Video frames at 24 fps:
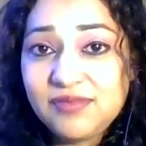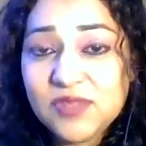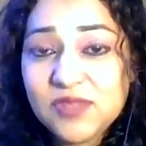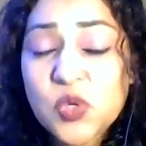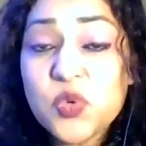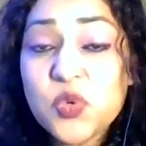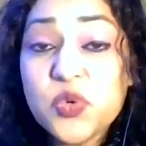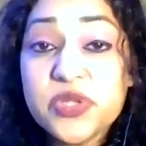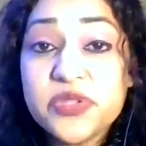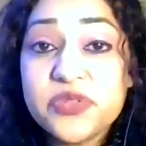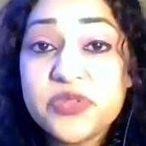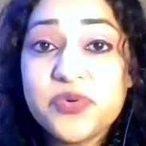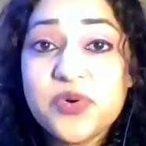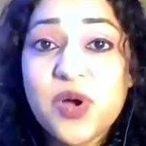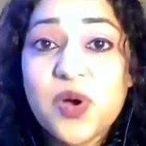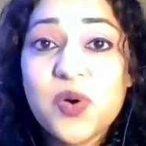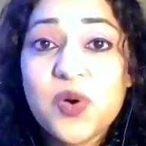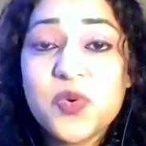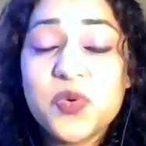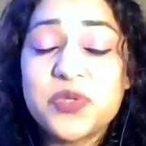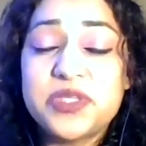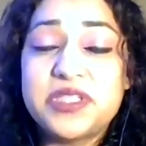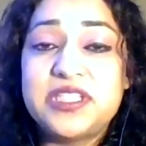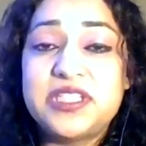going through
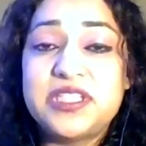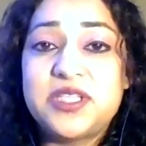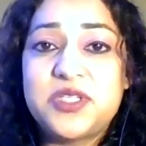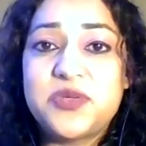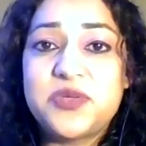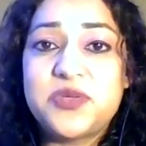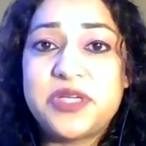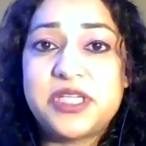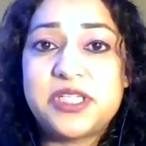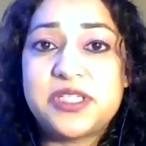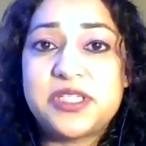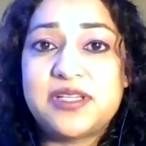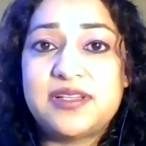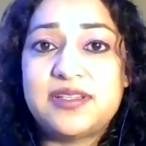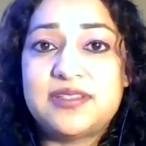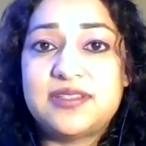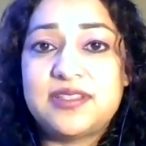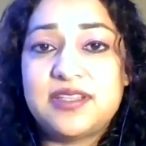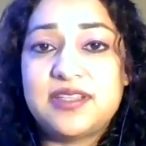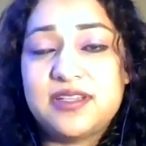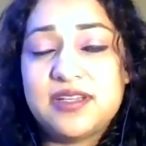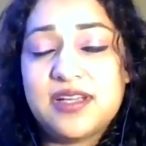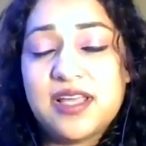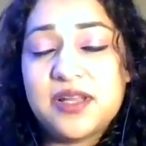our own situations
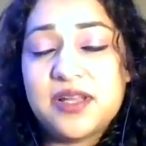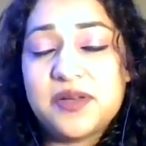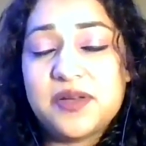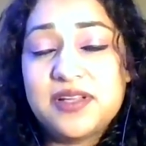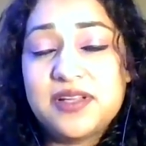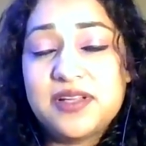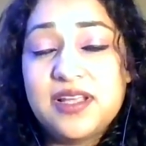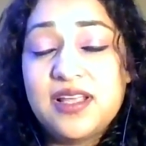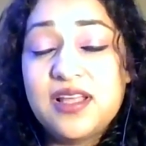and